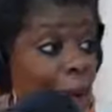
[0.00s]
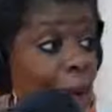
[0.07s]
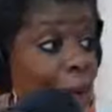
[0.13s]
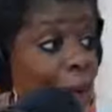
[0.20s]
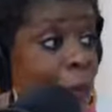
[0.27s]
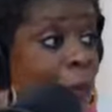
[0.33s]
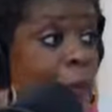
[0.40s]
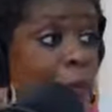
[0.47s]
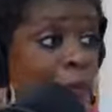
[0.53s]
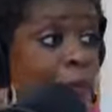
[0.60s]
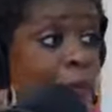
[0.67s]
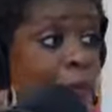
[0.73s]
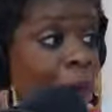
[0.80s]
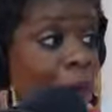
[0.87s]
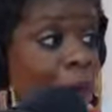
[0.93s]
corporate
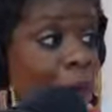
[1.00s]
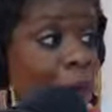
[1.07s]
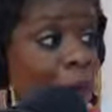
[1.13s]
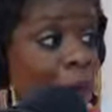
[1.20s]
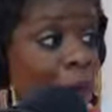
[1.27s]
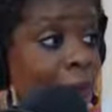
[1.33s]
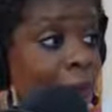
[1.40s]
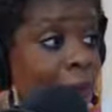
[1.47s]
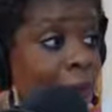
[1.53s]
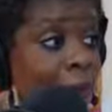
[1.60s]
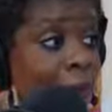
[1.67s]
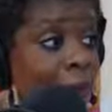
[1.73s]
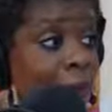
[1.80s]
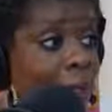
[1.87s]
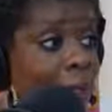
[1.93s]
people
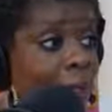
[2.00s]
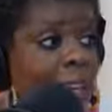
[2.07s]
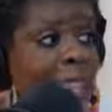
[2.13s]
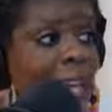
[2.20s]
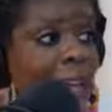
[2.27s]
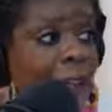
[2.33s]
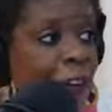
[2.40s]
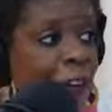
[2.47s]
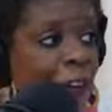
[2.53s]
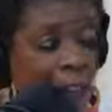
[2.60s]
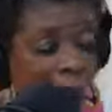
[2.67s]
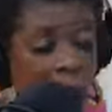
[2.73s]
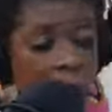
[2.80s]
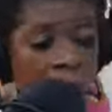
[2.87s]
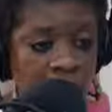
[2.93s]
and they
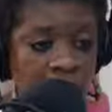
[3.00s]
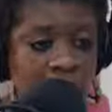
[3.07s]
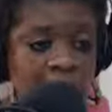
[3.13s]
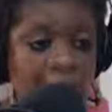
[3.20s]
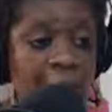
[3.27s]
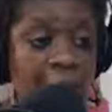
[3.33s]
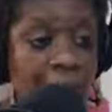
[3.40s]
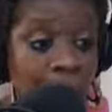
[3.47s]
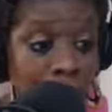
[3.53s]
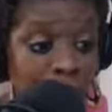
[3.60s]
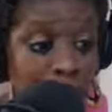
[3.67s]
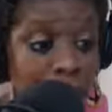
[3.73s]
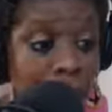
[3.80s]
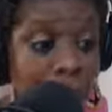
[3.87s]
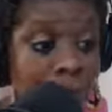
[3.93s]
forgot. A
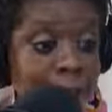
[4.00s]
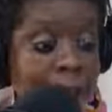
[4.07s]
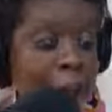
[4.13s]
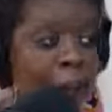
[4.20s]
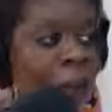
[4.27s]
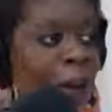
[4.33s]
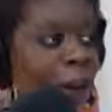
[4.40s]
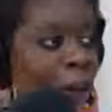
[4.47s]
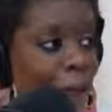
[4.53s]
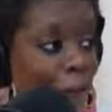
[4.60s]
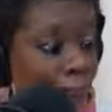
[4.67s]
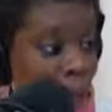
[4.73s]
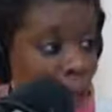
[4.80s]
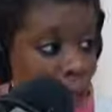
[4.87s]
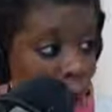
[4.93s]
lot of them
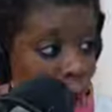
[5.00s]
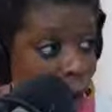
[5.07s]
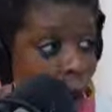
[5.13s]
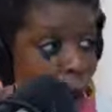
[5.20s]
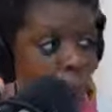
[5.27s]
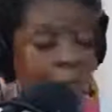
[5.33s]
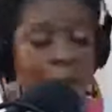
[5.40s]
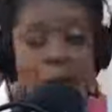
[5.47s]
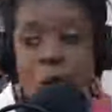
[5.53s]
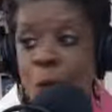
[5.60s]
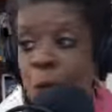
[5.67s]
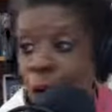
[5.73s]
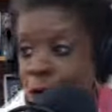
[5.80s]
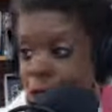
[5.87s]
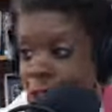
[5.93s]
forgot
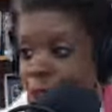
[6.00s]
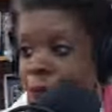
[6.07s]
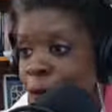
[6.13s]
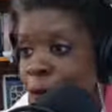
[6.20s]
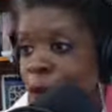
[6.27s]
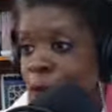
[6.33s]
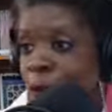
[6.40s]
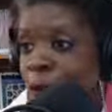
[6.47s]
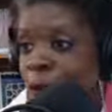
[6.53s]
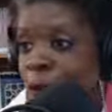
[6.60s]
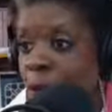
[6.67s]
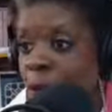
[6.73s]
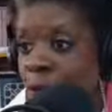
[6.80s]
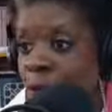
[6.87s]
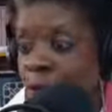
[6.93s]
what they fought
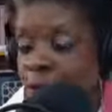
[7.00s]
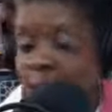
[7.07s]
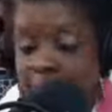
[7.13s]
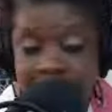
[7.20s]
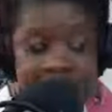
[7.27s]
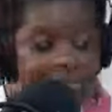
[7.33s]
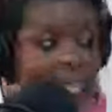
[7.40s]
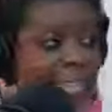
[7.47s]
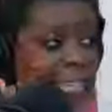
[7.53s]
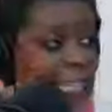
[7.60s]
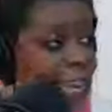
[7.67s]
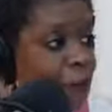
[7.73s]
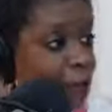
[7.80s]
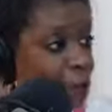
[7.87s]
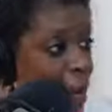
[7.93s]
for, right?
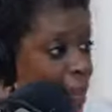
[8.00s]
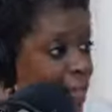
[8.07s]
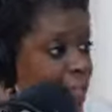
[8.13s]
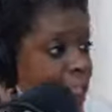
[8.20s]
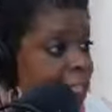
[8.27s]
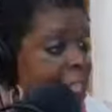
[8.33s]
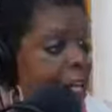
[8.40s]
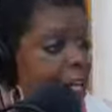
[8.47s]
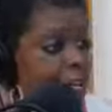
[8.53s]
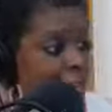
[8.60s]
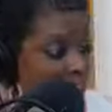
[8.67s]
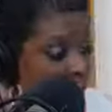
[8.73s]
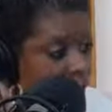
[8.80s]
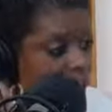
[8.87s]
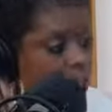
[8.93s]
And they raised
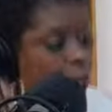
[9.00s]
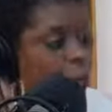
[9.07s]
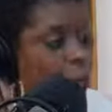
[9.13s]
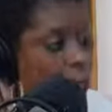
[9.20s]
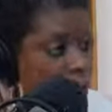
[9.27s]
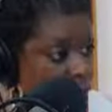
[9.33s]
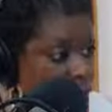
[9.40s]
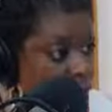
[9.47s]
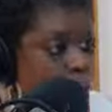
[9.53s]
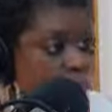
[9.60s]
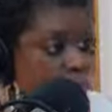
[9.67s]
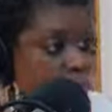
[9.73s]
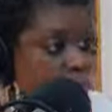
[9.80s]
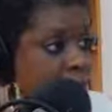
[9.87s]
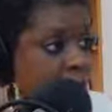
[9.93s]
comfortable
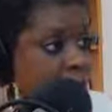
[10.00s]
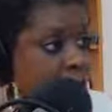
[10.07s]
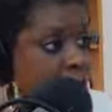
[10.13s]
children,